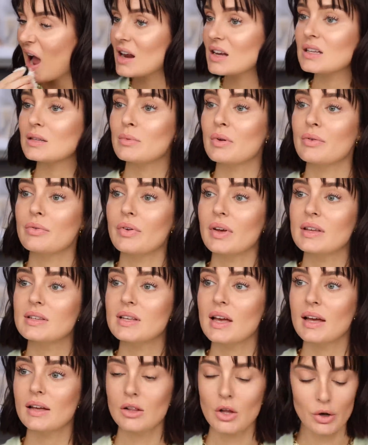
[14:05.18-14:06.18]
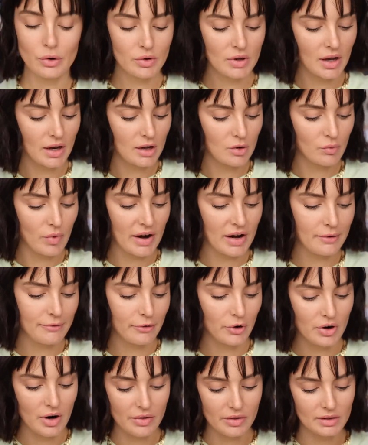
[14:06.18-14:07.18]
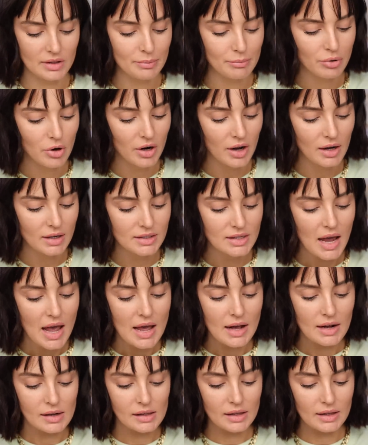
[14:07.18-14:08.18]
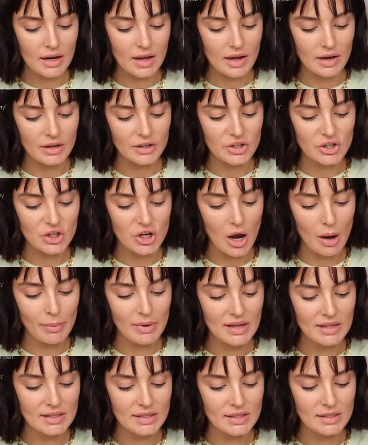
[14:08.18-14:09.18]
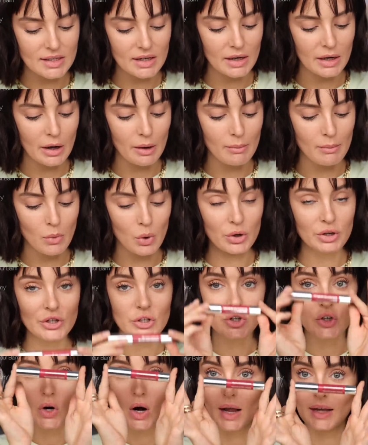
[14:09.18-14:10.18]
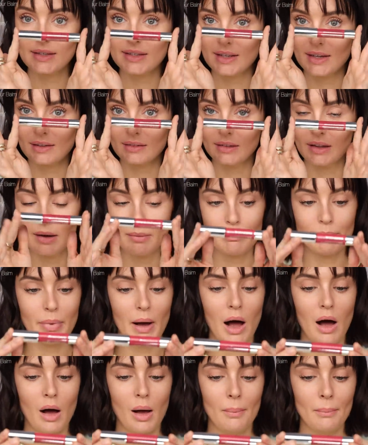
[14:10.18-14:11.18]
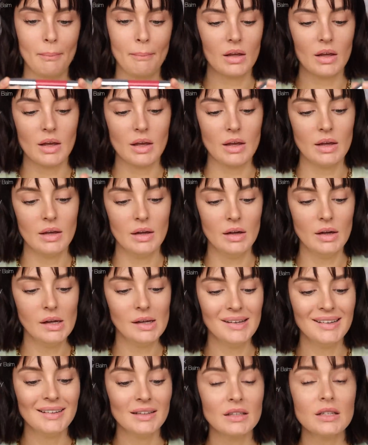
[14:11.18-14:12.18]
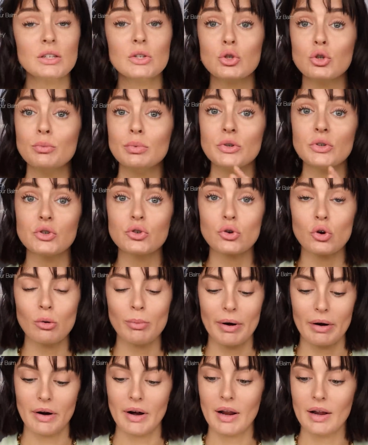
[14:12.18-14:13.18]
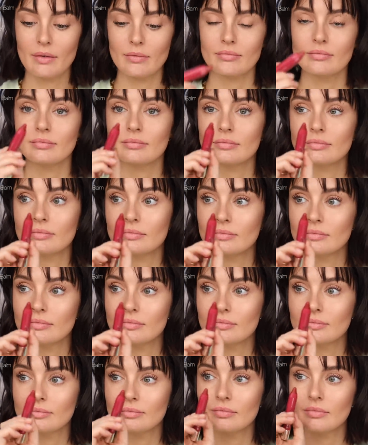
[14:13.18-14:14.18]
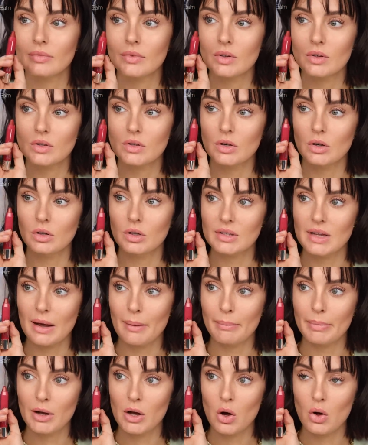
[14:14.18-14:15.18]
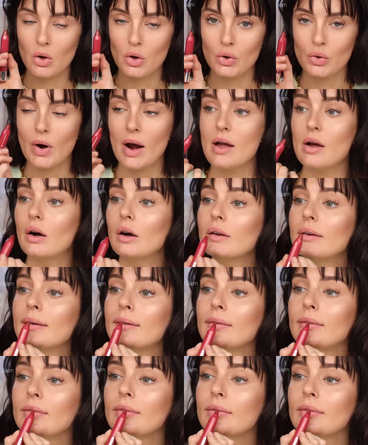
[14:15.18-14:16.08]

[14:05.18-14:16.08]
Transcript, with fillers: It's my face halo, getting ready for another lip product. Clinique Chubby Stick Moisturizing Lip Balm in Super Strawberry. So it looks like a big old crayon.